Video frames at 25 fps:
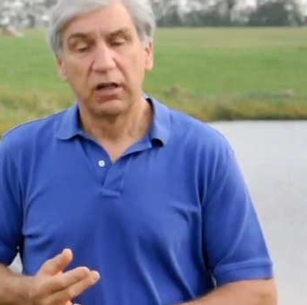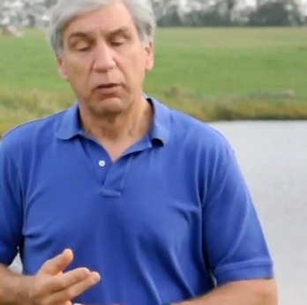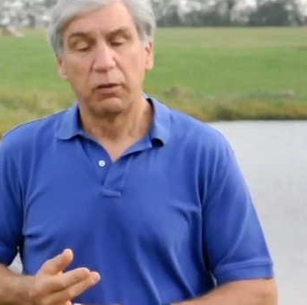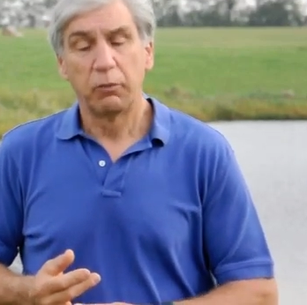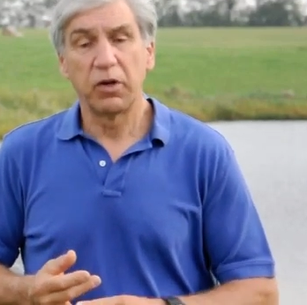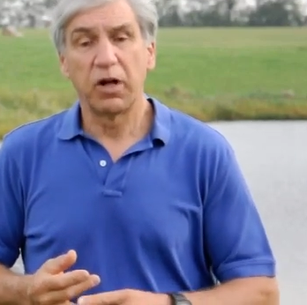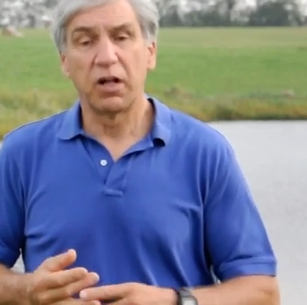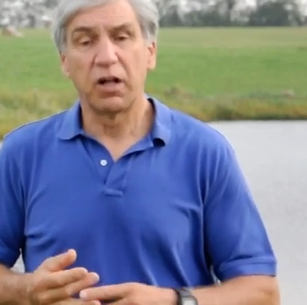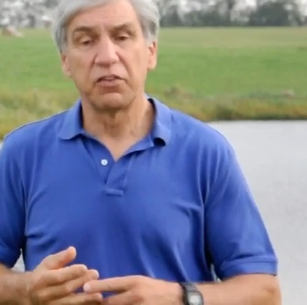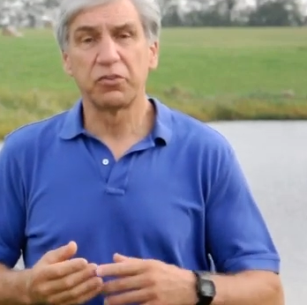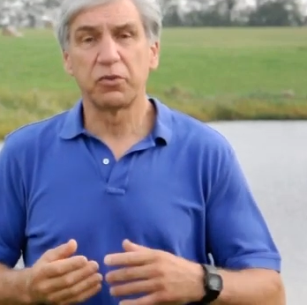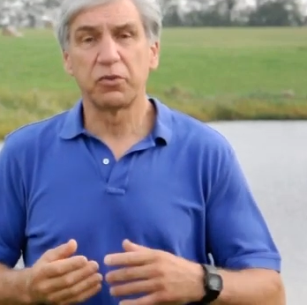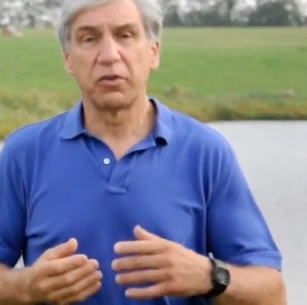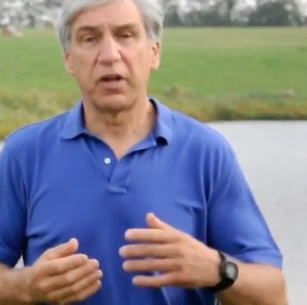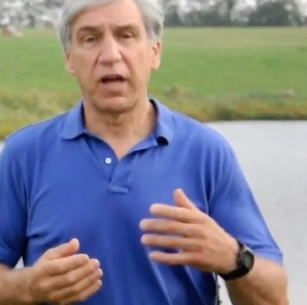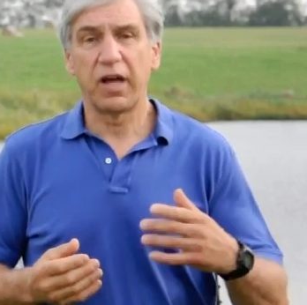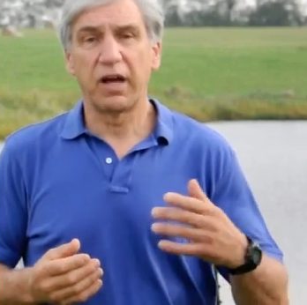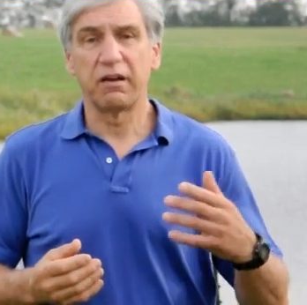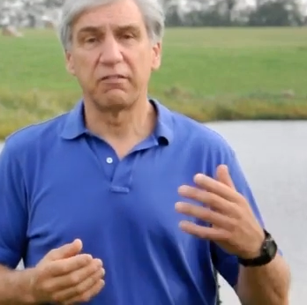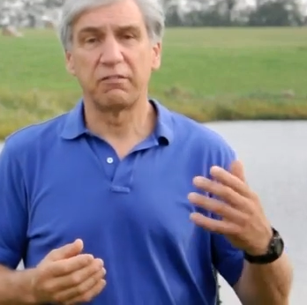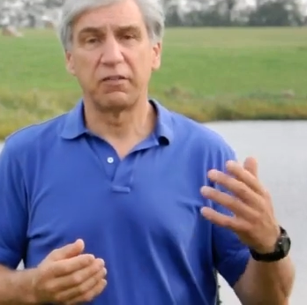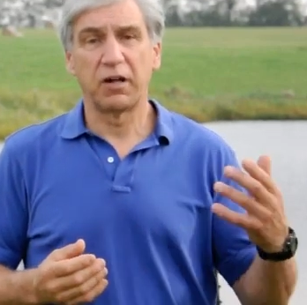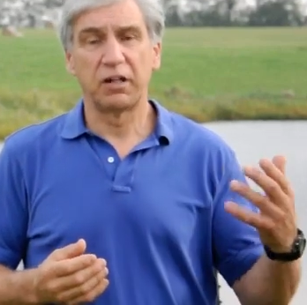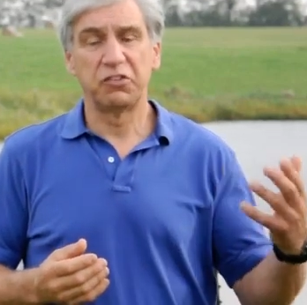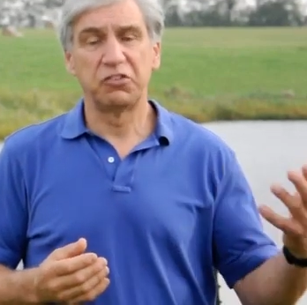We also
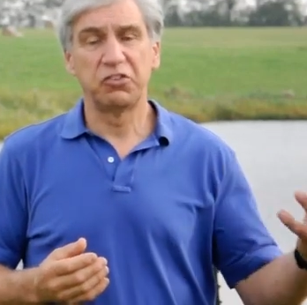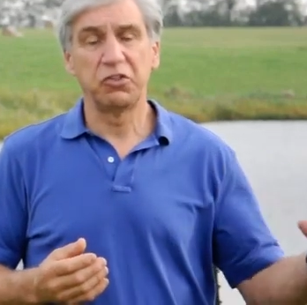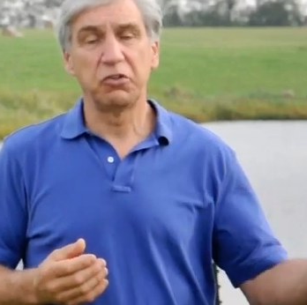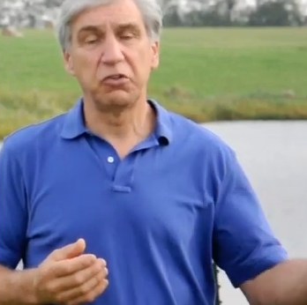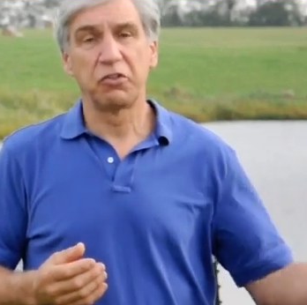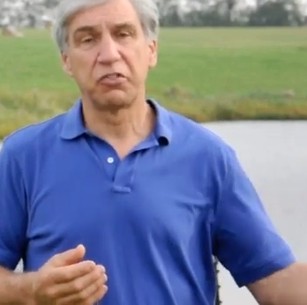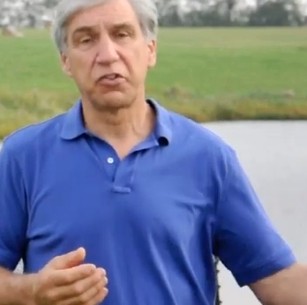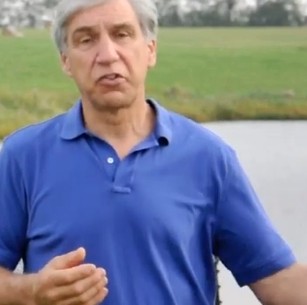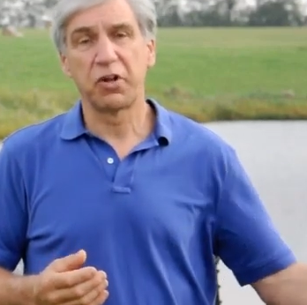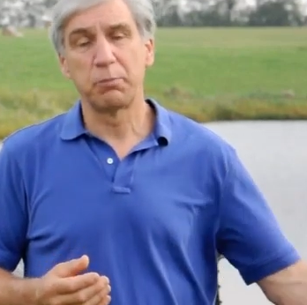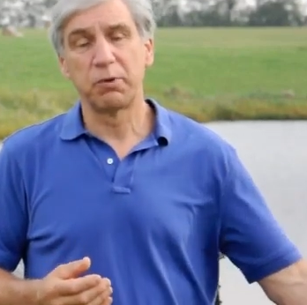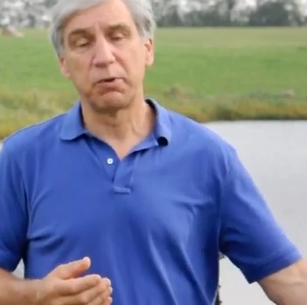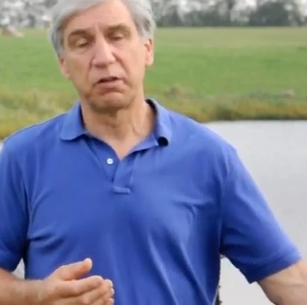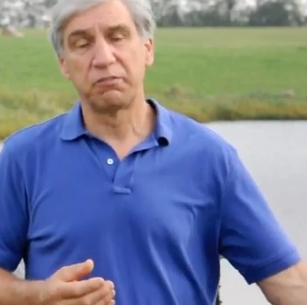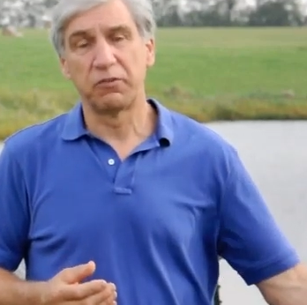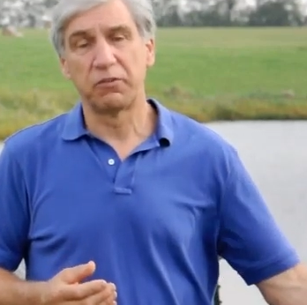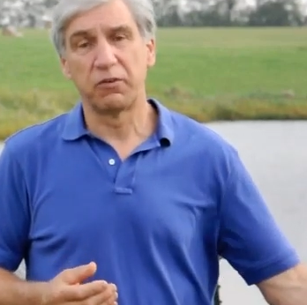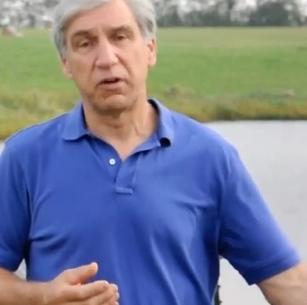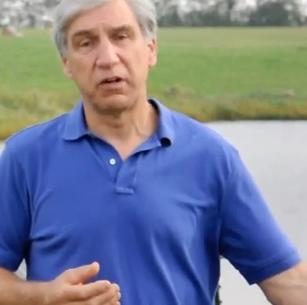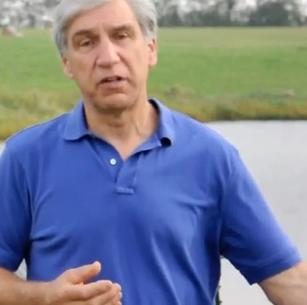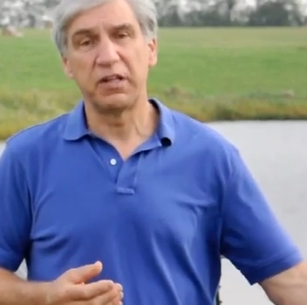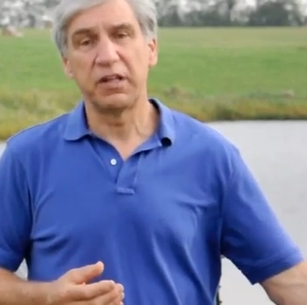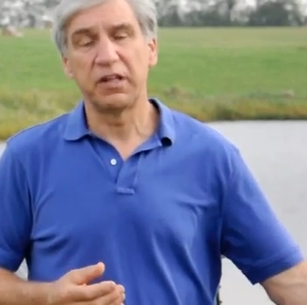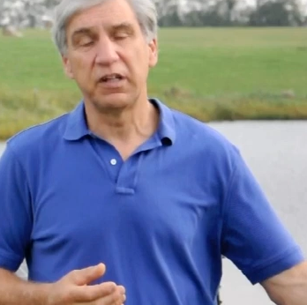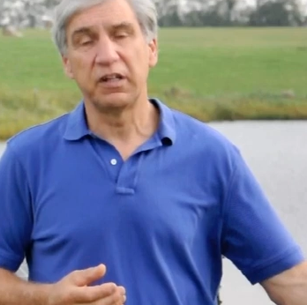have a geothermal
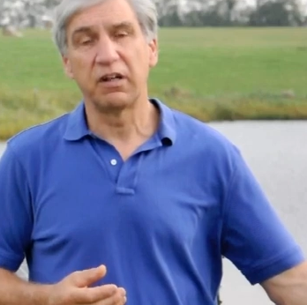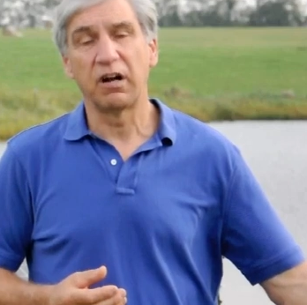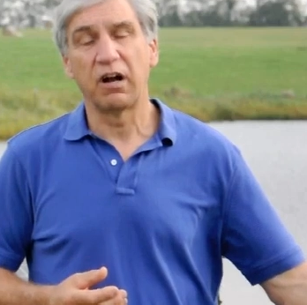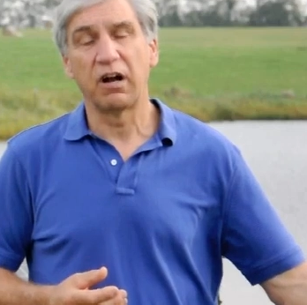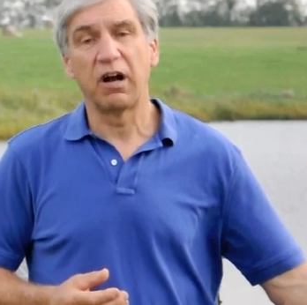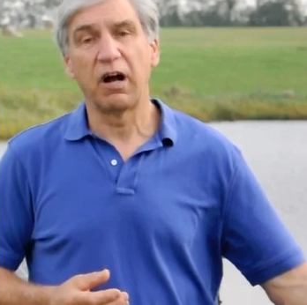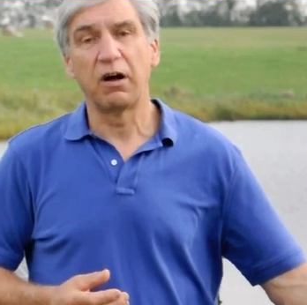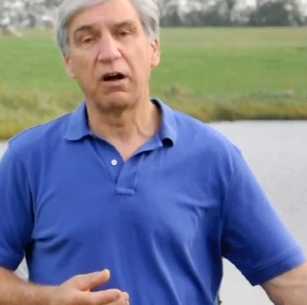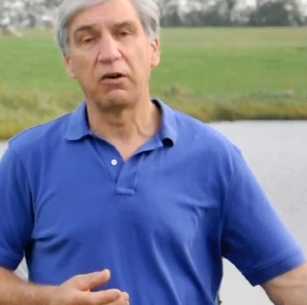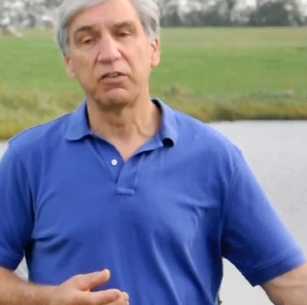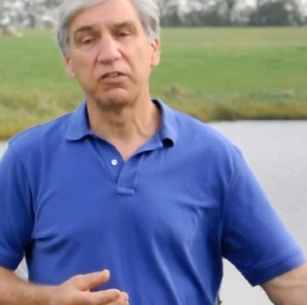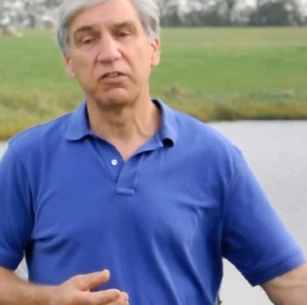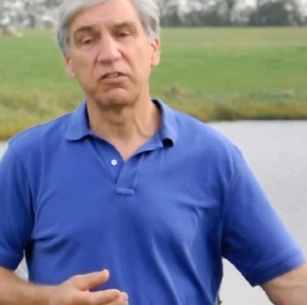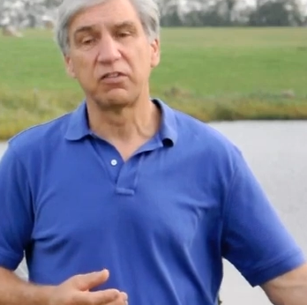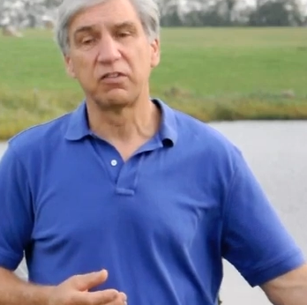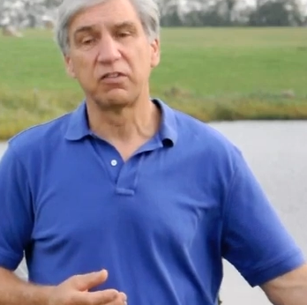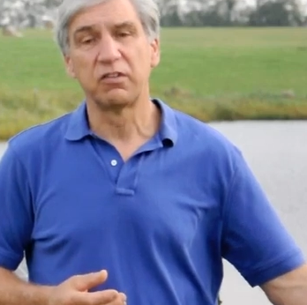for heating our house.